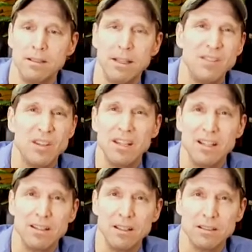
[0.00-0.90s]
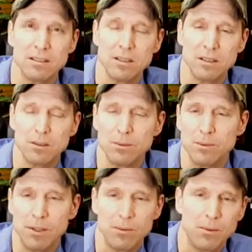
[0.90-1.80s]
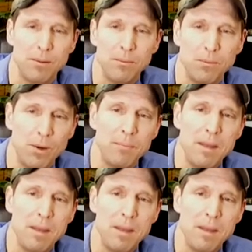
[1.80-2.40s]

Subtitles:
even think of this, or what